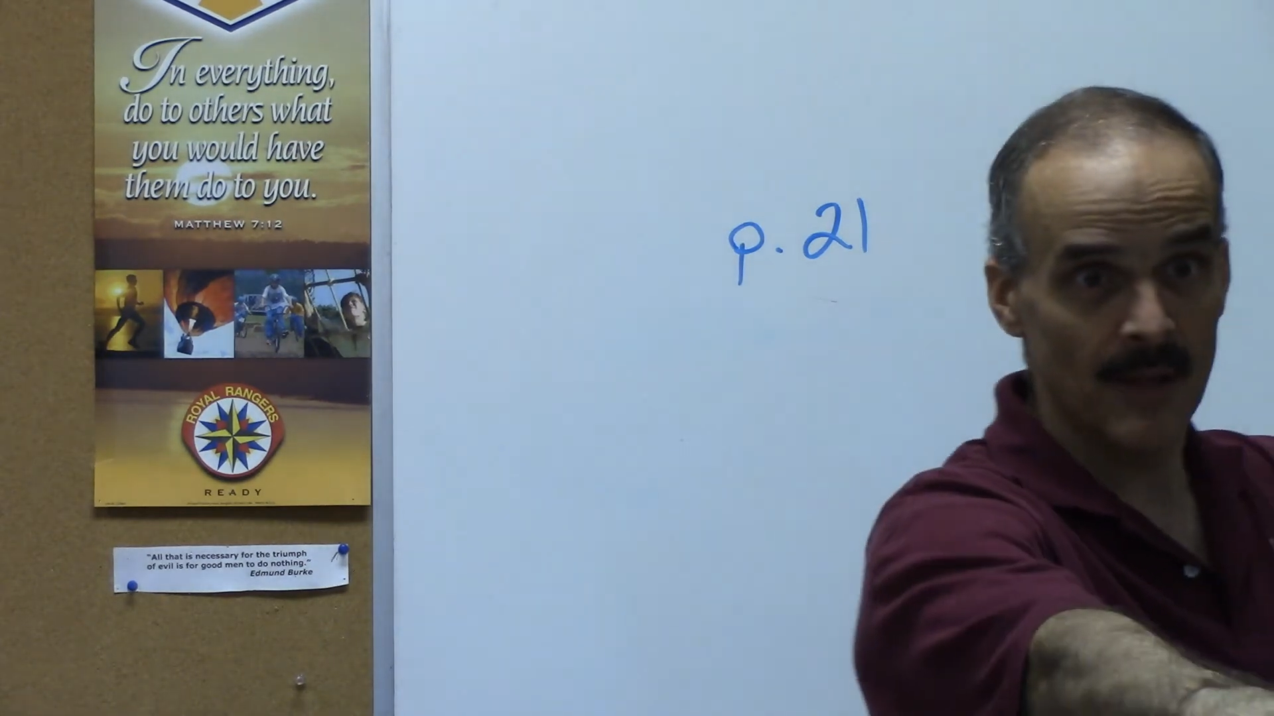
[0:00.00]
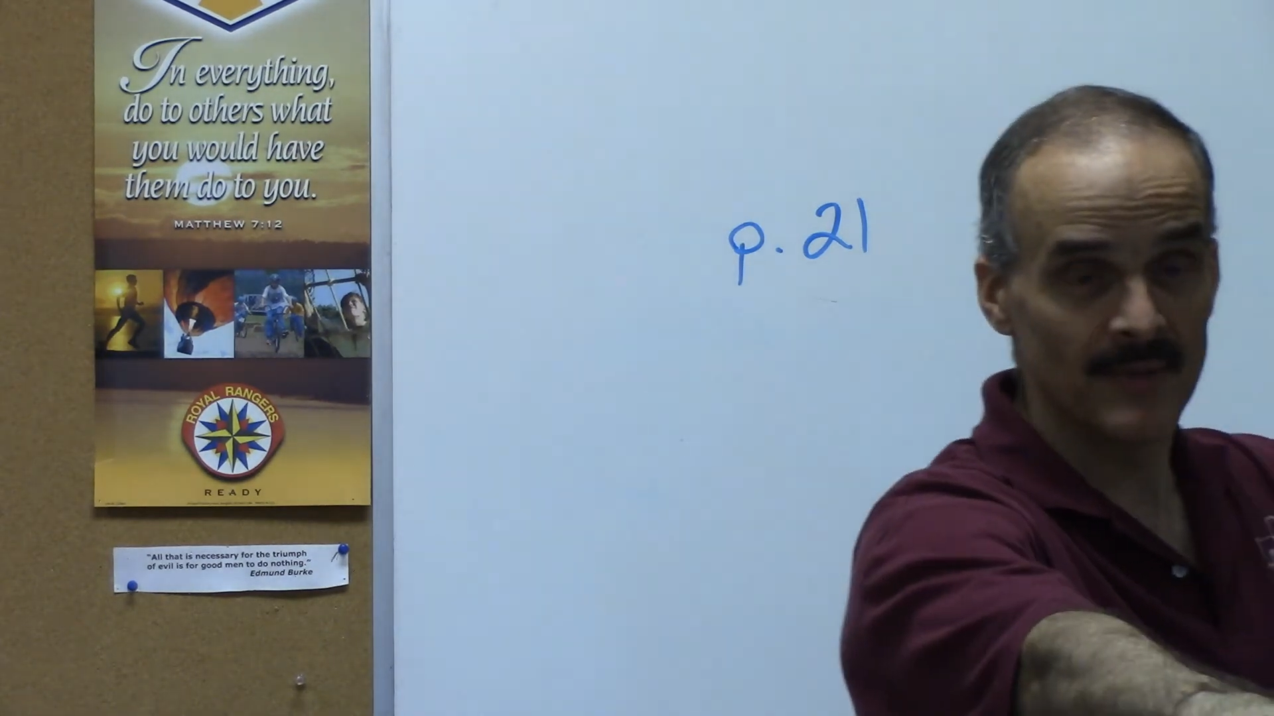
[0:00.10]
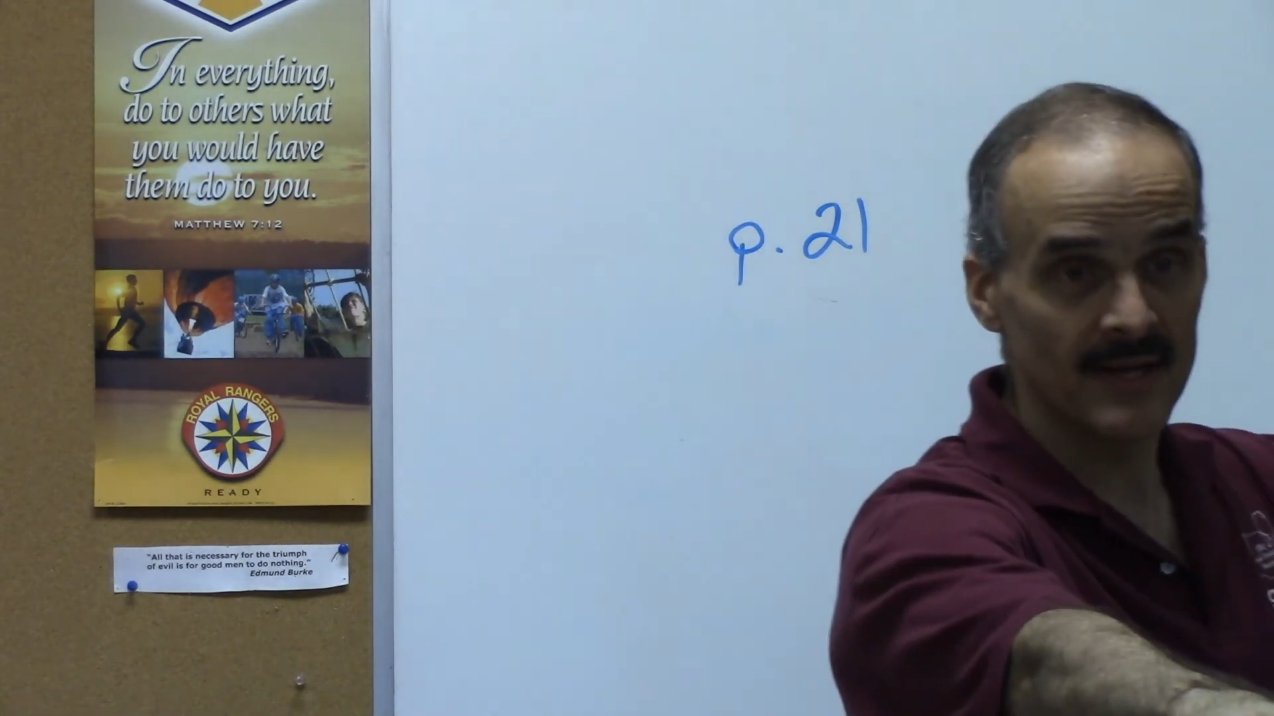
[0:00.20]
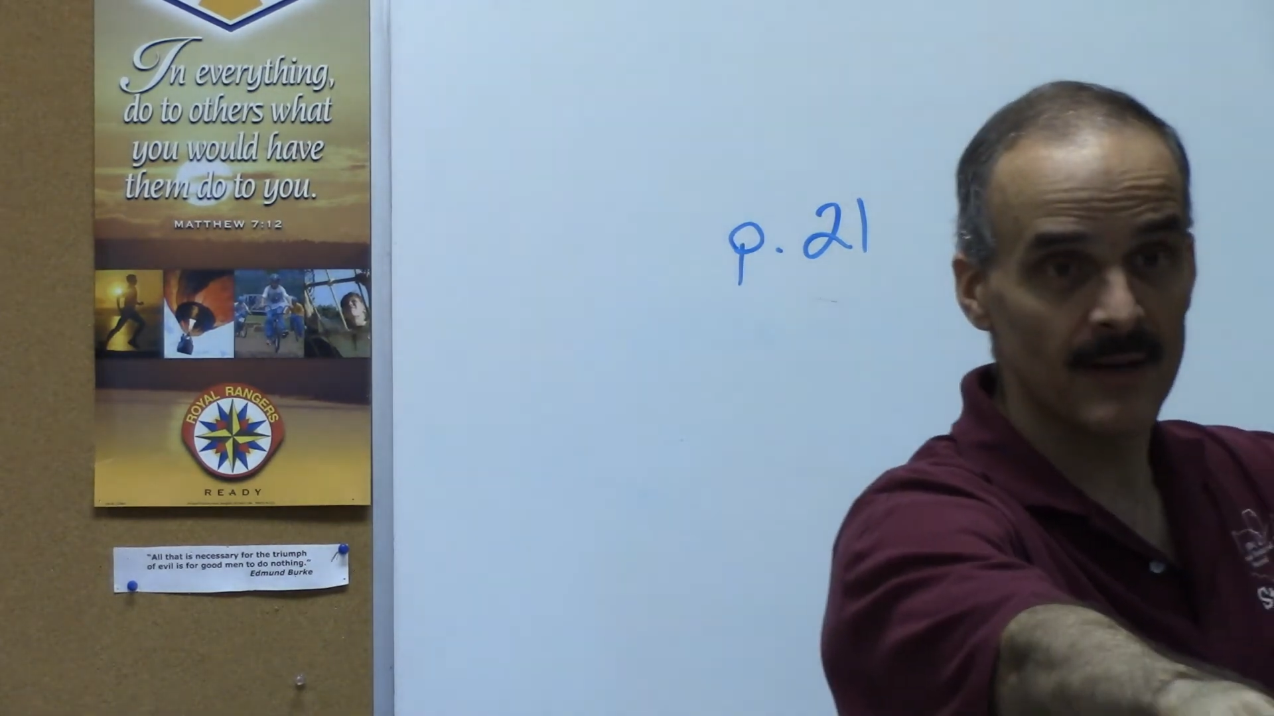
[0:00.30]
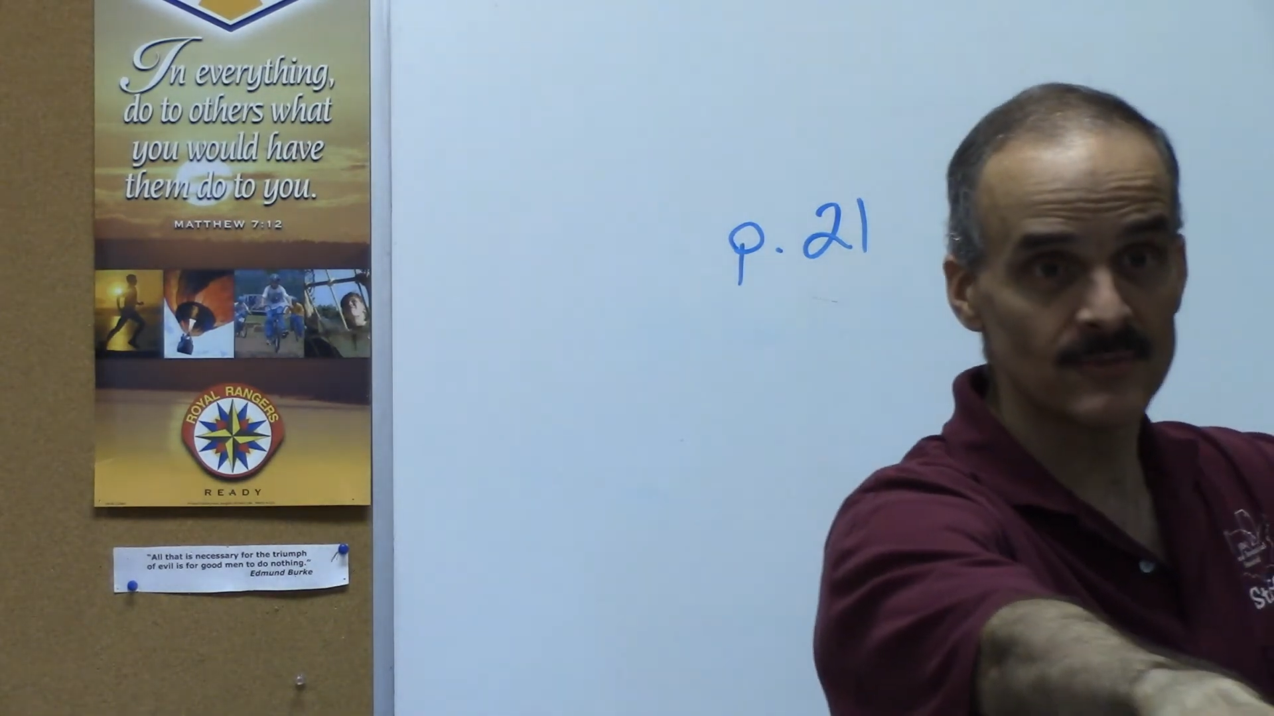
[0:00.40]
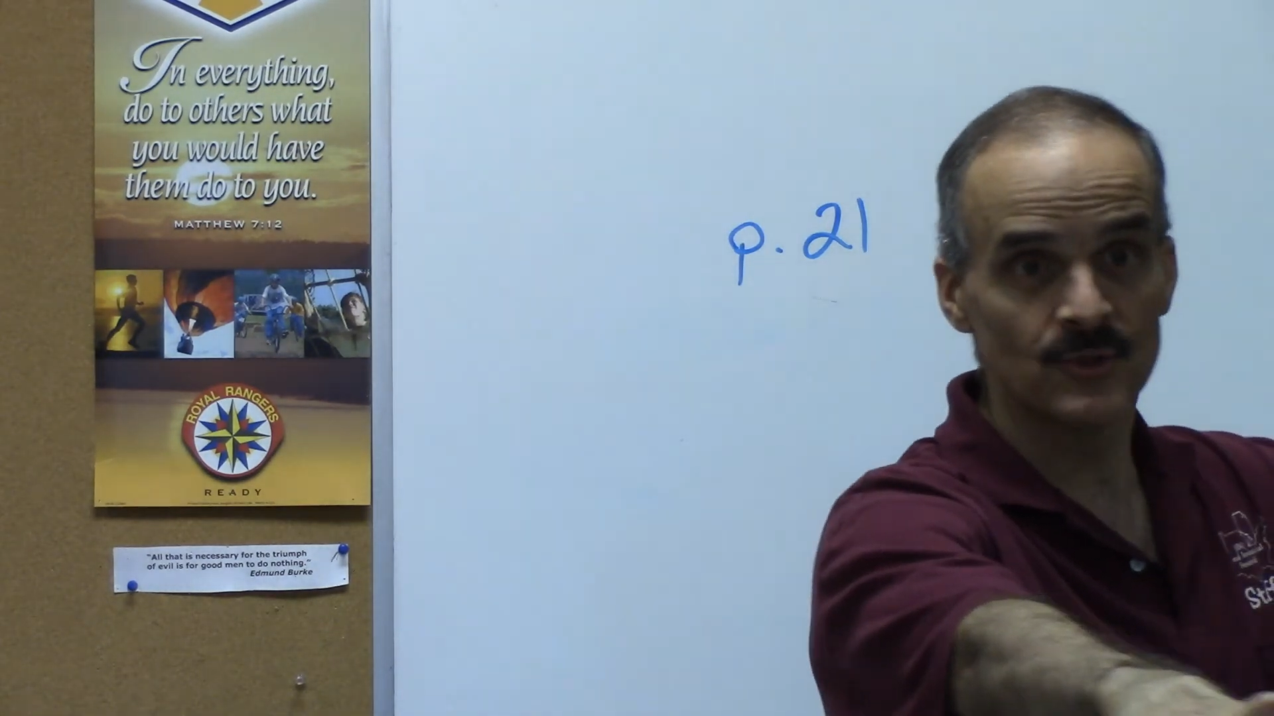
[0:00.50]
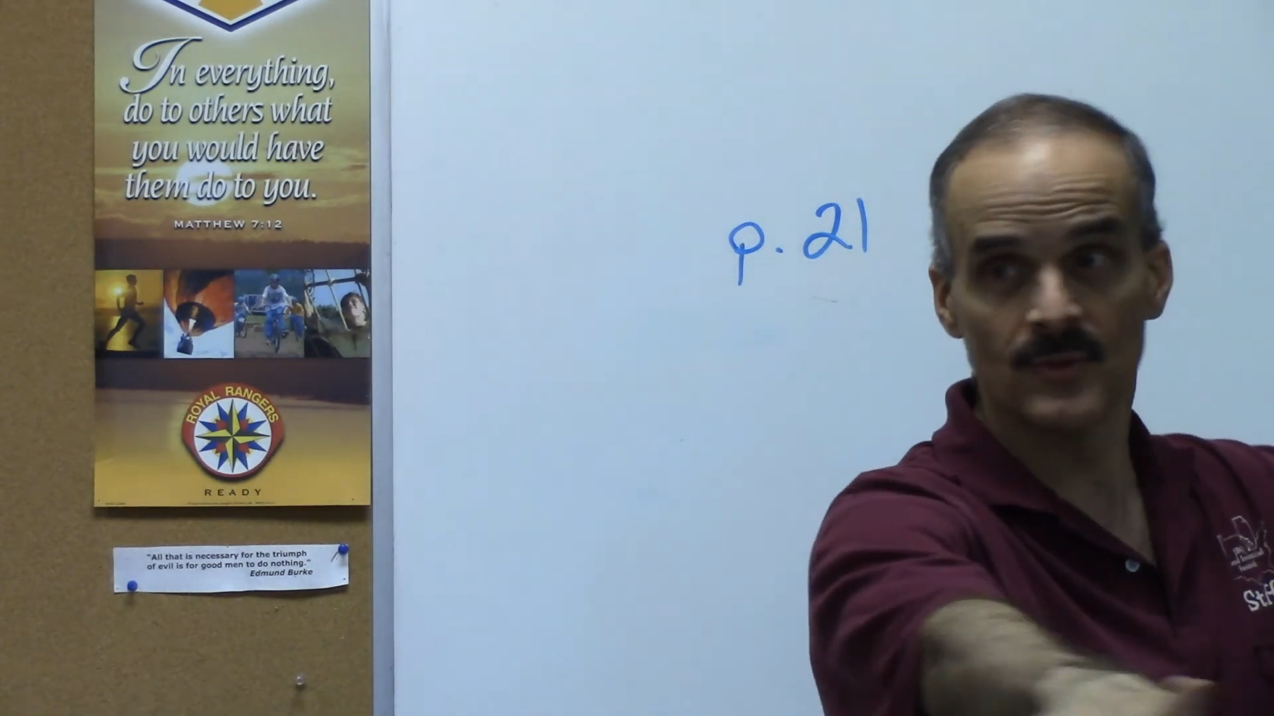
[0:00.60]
I'm going to come to